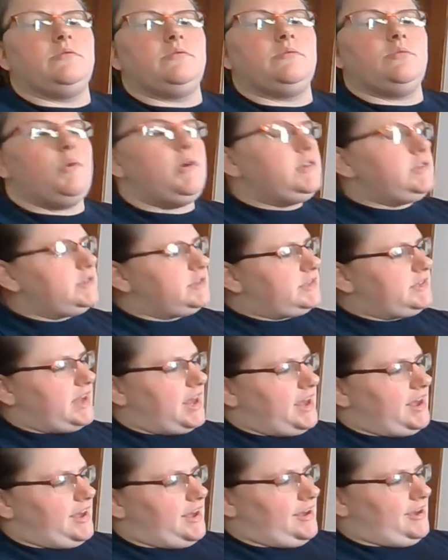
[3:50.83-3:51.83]

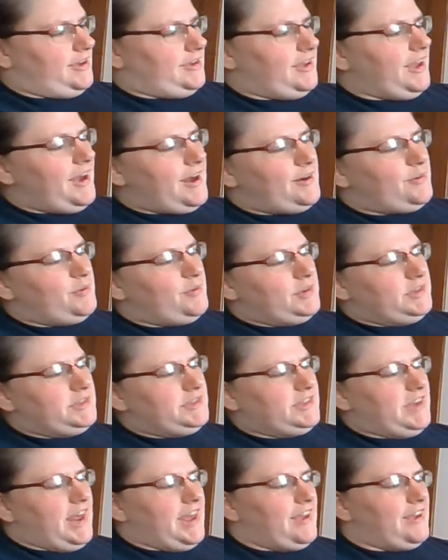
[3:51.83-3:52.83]
Wednesday. Yeah,
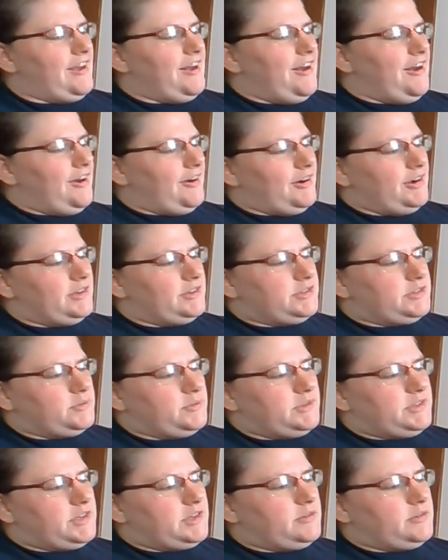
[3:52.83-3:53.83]
Wednesday. All right, so
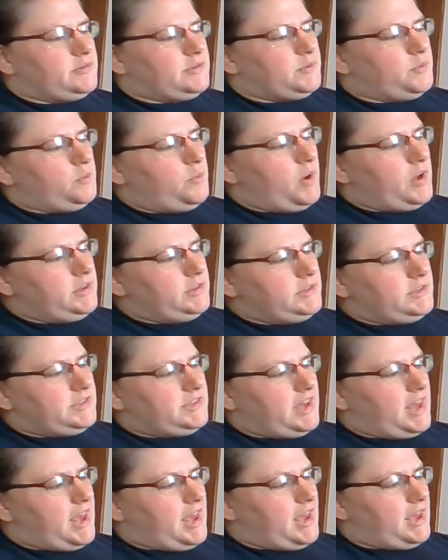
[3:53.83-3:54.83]
we said it was
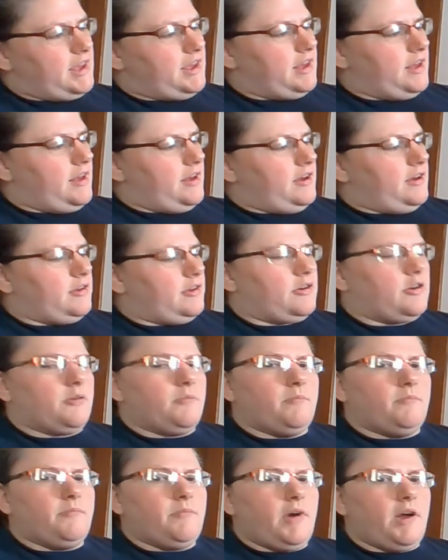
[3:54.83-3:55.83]
Wednesday, and our
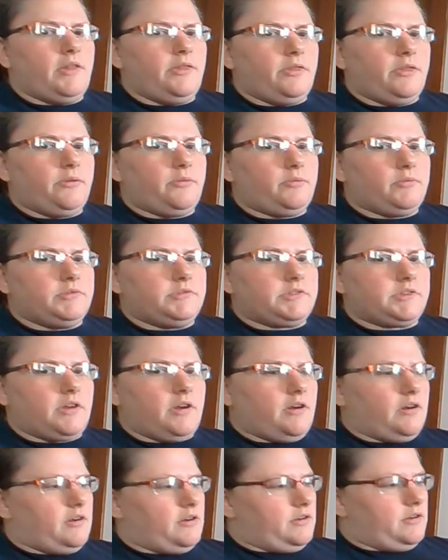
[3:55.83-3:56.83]
month was
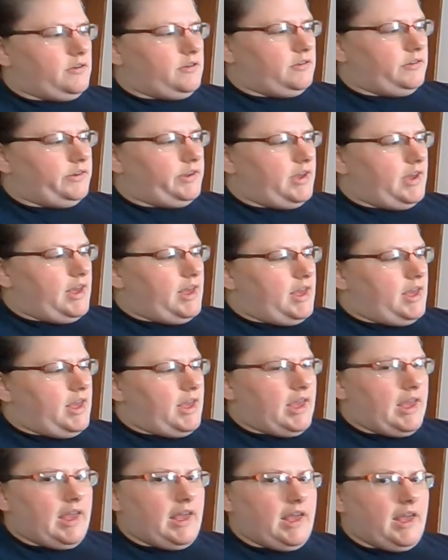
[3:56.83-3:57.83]
called
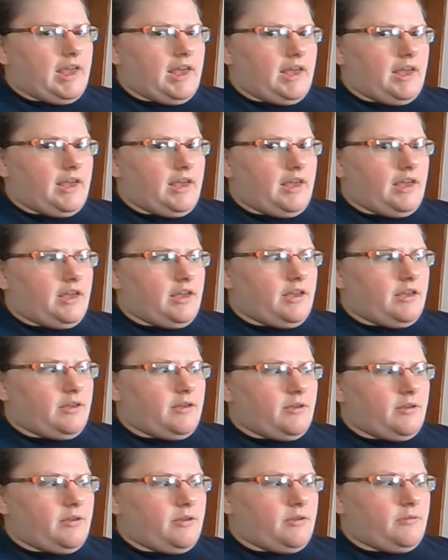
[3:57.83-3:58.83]

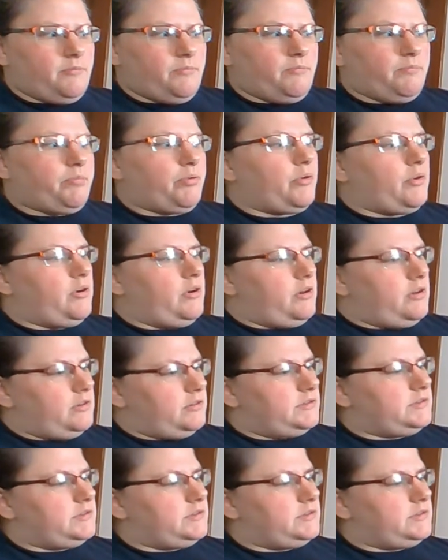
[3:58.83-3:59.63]
April.